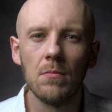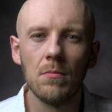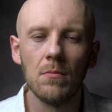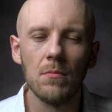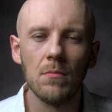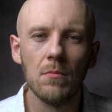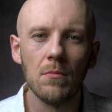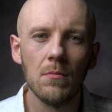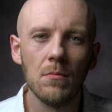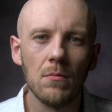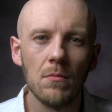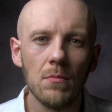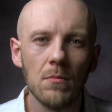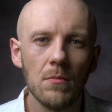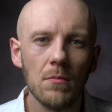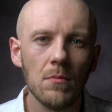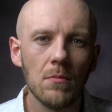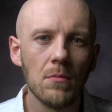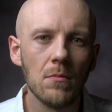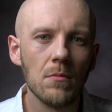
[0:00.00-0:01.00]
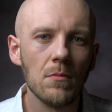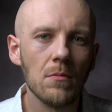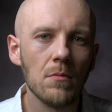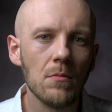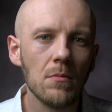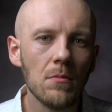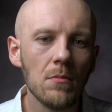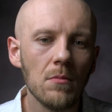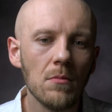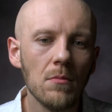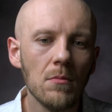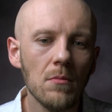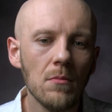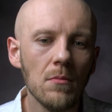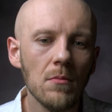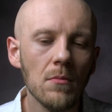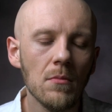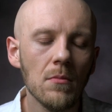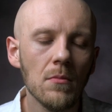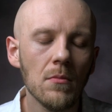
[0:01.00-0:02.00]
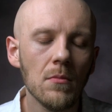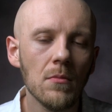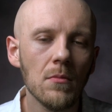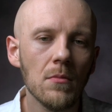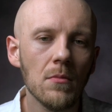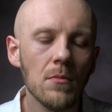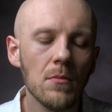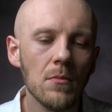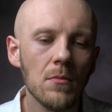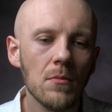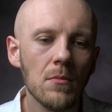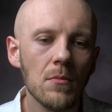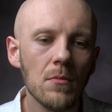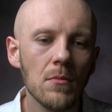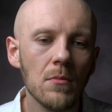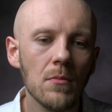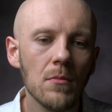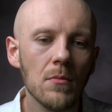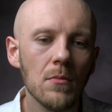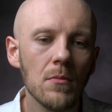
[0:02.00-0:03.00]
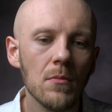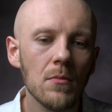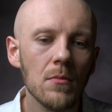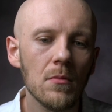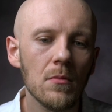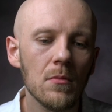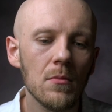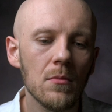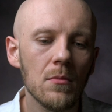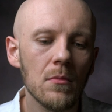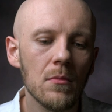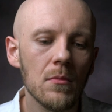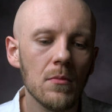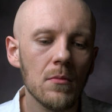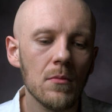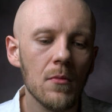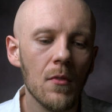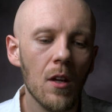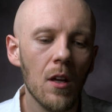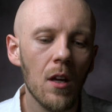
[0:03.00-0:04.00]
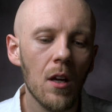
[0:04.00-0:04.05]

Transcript: [no speech]